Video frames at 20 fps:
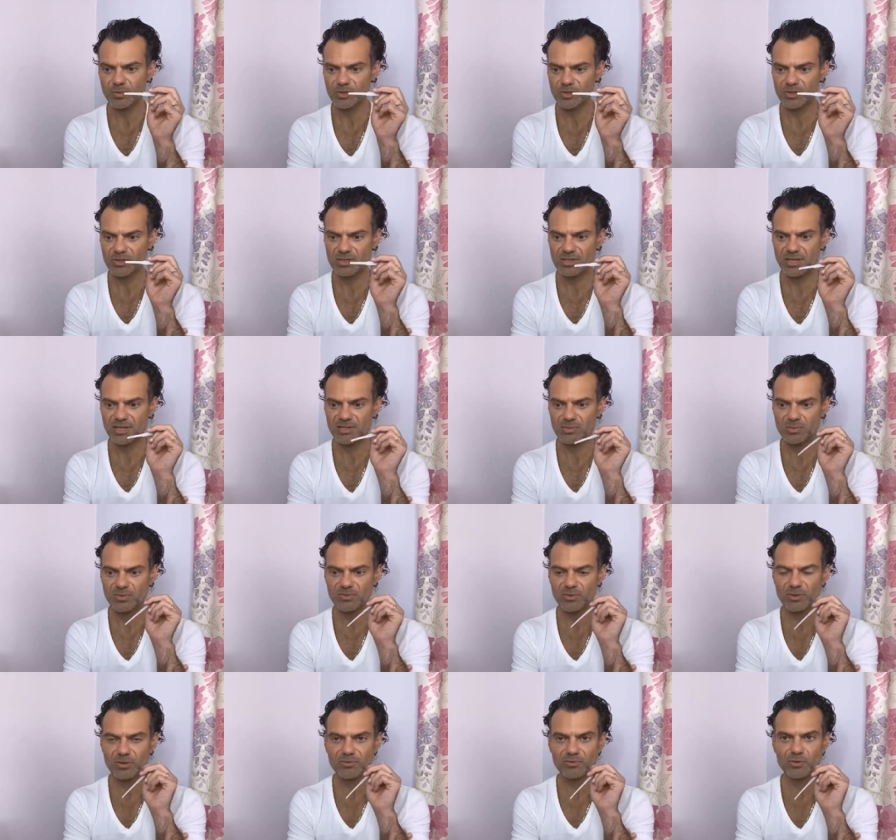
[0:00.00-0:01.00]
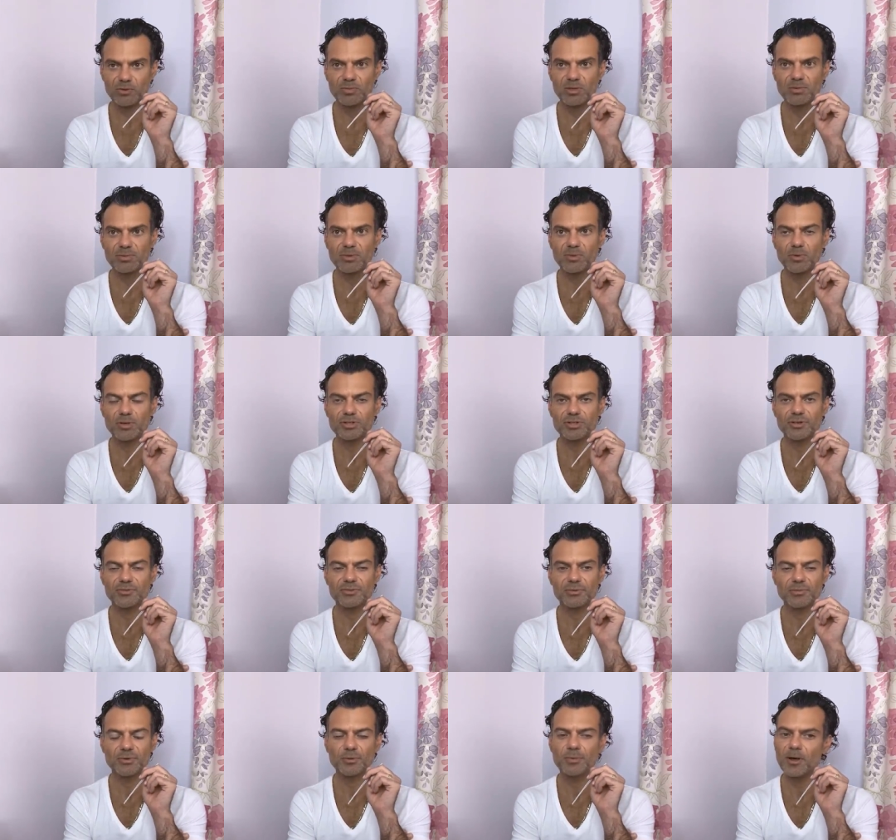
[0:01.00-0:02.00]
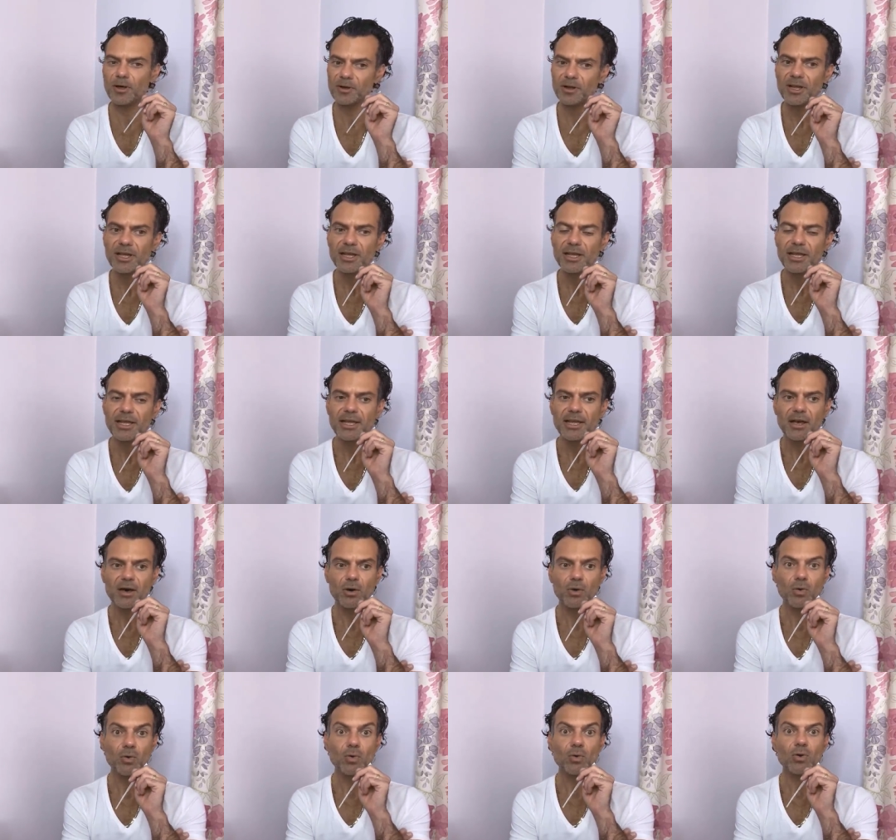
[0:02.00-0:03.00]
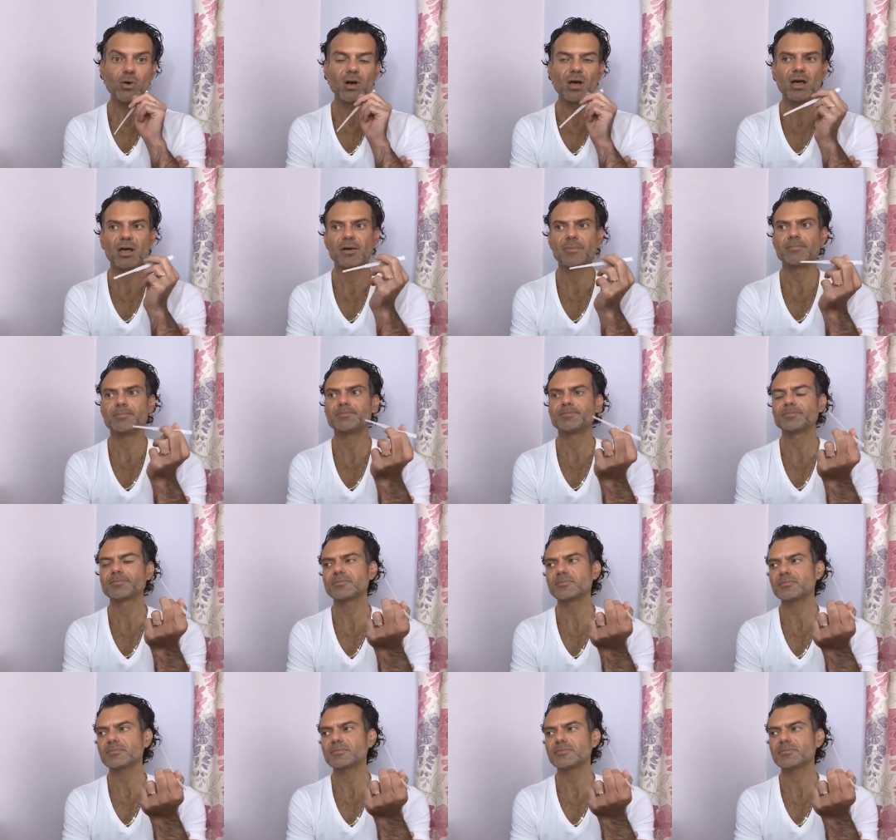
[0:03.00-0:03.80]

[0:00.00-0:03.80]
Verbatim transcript: we should say, as we've got a few people watching from Oman, or um,